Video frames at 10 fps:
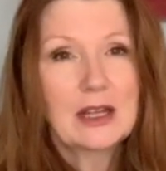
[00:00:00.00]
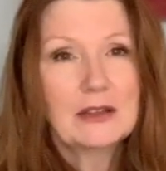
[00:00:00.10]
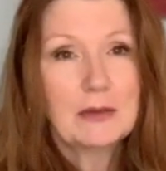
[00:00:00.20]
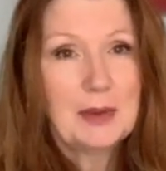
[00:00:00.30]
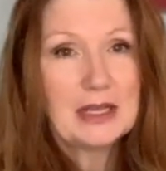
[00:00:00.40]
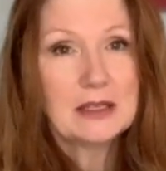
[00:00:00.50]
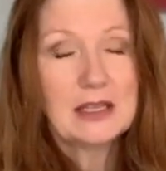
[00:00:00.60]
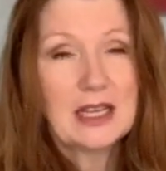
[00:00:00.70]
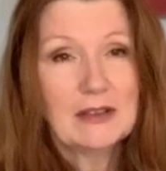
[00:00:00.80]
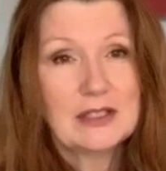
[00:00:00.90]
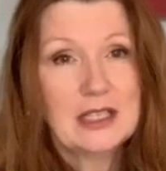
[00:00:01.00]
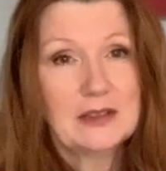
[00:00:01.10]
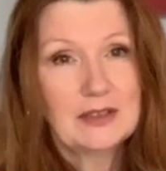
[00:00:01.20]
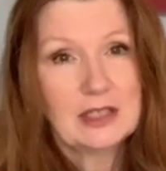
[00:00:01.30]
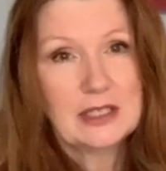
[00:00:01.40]
the repair's only
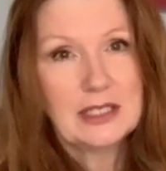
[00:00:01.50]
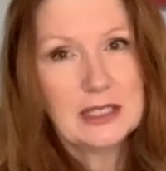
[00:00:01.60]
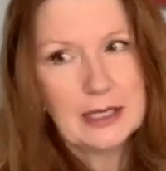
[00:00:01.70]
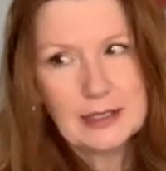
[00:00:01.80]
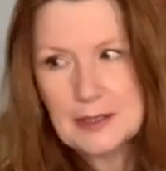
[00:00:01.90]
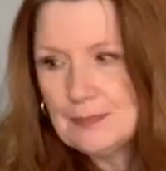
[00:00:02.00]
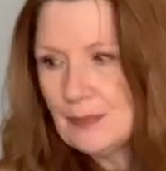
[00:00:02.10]
guaranteed for 90 days,